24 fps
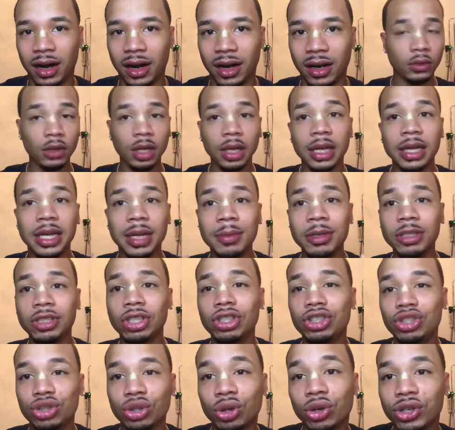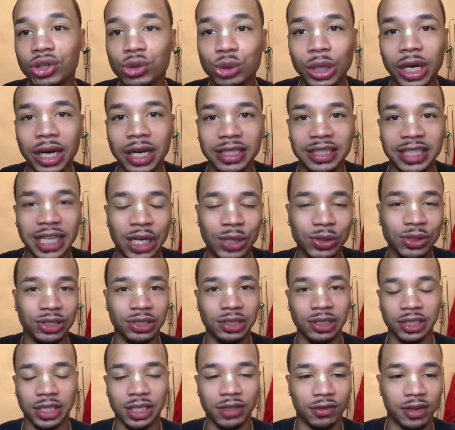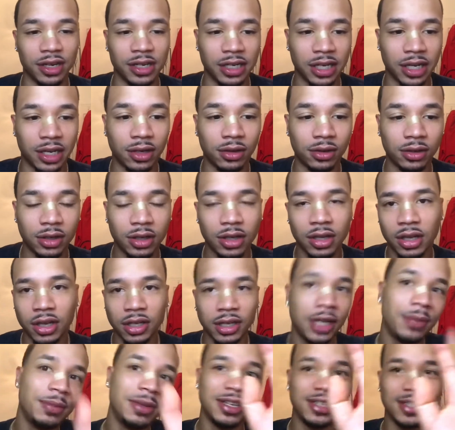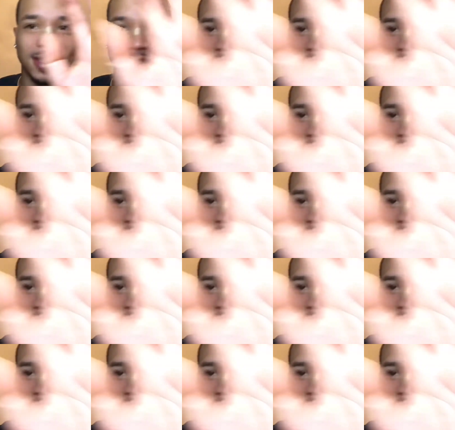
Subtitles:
let me just show you guys how it's looking right now. Give me a second.